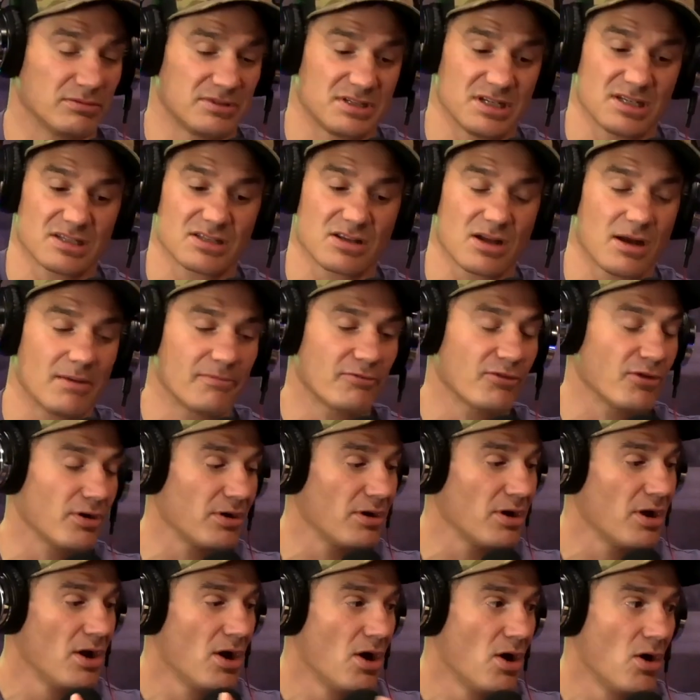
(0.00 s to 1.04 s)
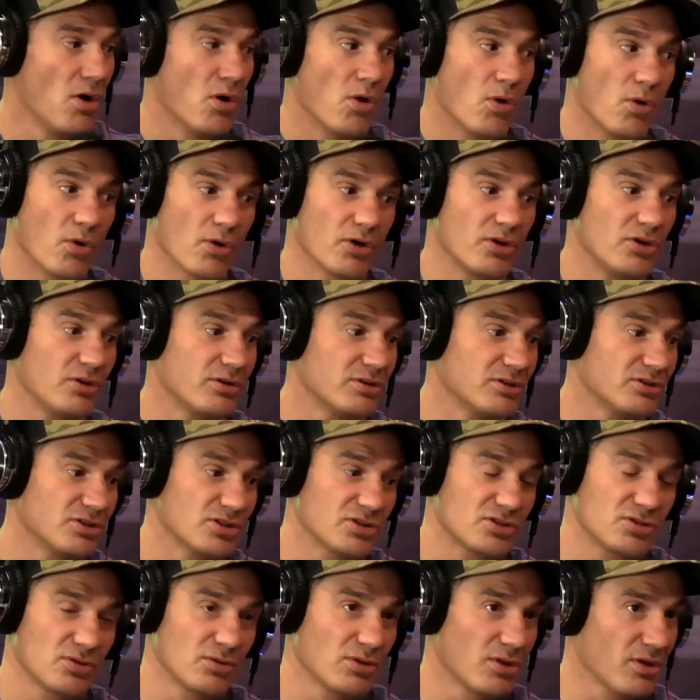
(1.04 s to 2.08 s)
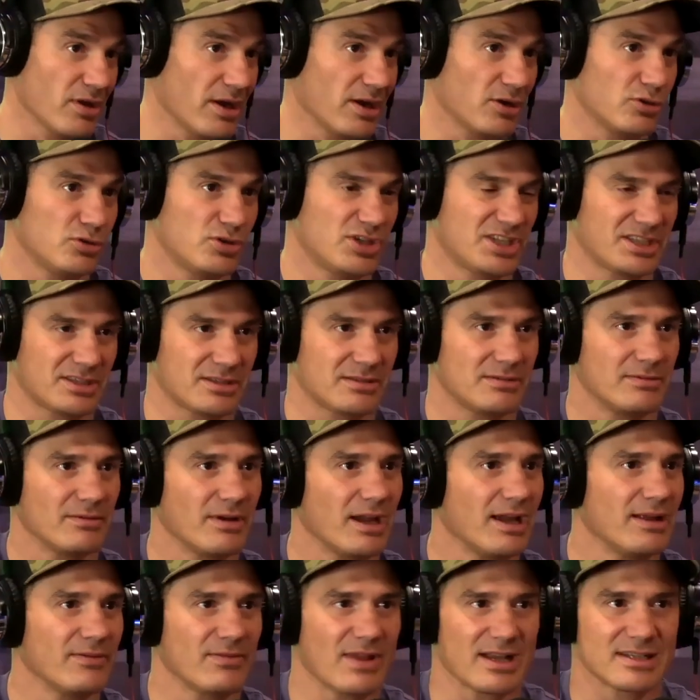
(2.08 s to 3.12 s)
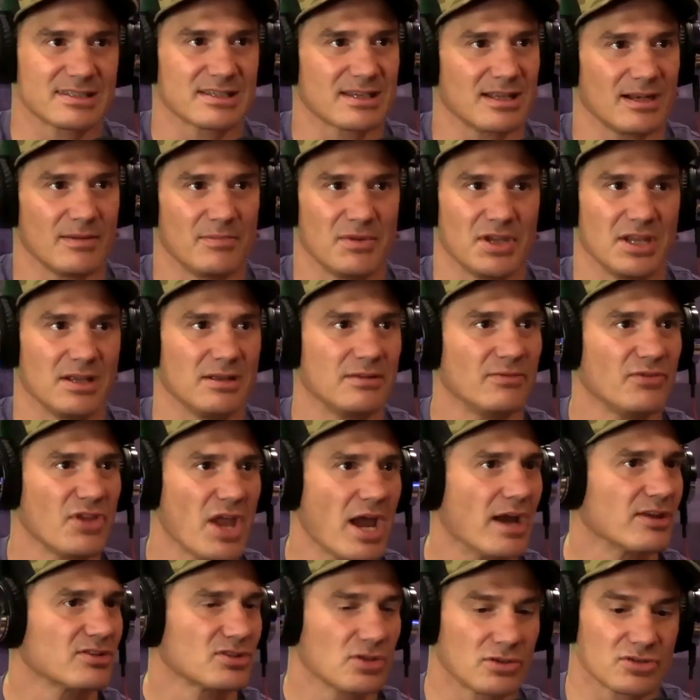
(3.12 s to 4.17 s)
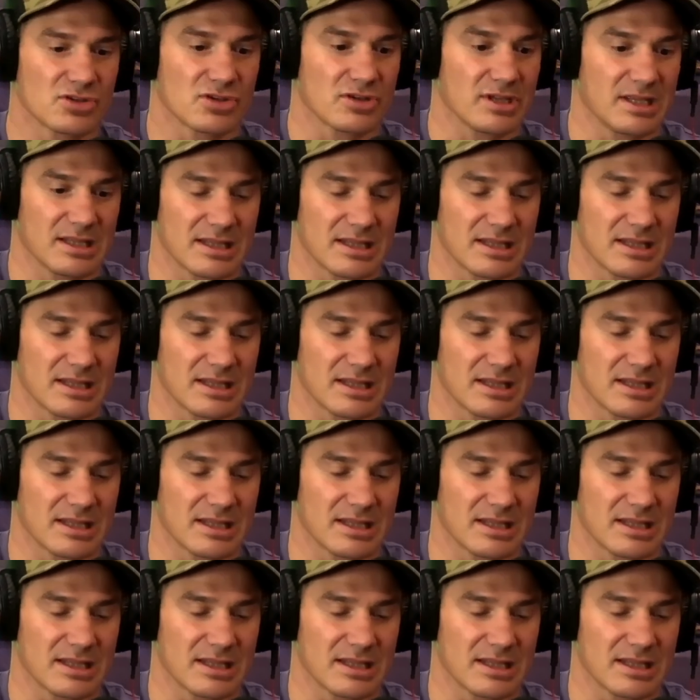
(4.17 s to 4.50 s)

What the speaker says: discomfort, or you could just do the like, and that's going to be, surgically.